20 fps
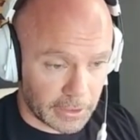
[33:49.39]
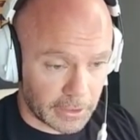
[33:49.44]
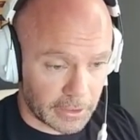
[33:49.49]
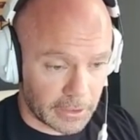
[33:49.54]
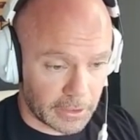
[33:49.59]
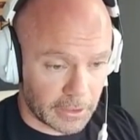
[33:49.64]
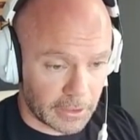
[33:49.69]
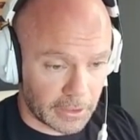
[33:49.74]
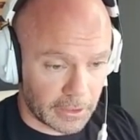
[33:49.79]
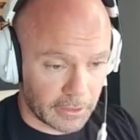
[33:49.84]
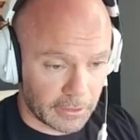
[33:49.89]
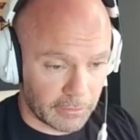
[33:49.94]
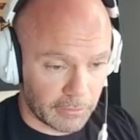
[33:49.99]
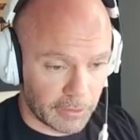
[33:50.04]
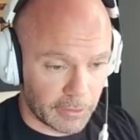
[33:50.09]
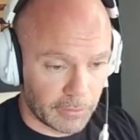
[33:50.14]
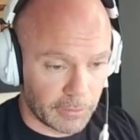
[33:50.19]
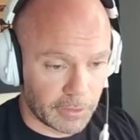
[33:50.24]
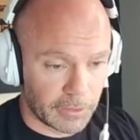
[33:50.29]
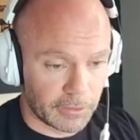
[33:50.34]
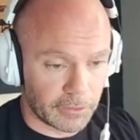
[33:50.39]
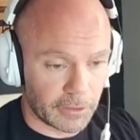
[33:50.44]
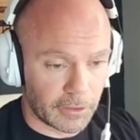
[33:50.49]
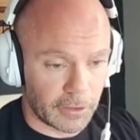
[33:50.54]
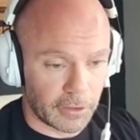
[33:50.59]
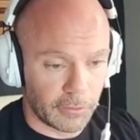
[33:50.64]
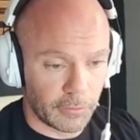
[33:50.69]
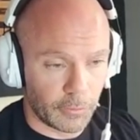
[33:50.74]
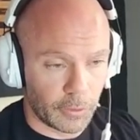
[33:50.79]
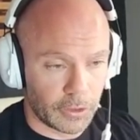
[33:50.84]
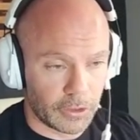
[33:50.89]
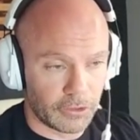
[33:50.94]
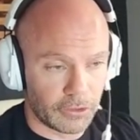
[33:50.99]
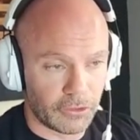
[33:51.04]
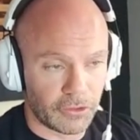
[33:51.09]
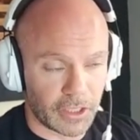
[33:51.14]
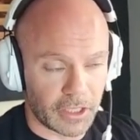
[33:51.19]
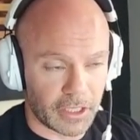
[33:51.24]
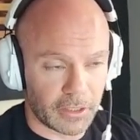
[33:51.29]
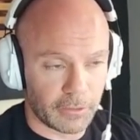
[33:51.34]
and other movements all in one
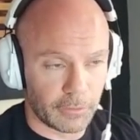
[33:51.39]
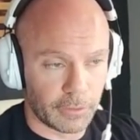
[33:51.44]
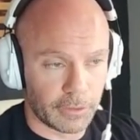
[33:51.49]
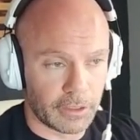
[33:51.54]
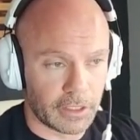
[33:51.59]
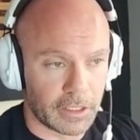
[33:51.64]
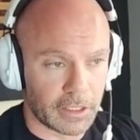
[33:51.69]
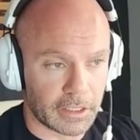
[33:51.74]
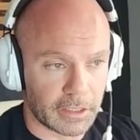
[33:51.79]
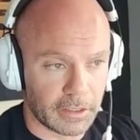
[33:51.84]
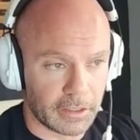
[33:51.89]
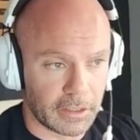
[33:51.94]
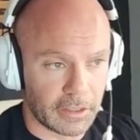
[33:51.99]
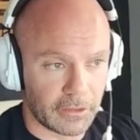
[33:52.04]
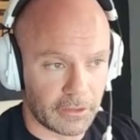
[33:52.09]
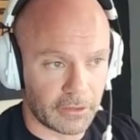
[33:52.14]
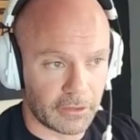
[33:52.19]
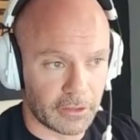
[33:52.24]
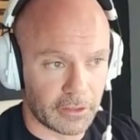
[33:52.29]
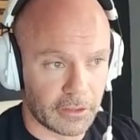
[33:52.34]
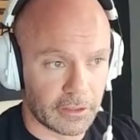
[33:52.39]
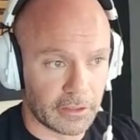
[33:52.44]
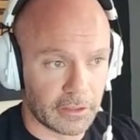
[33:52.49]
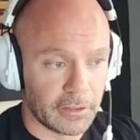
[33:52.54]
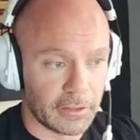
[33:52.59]
shot with that conditioner,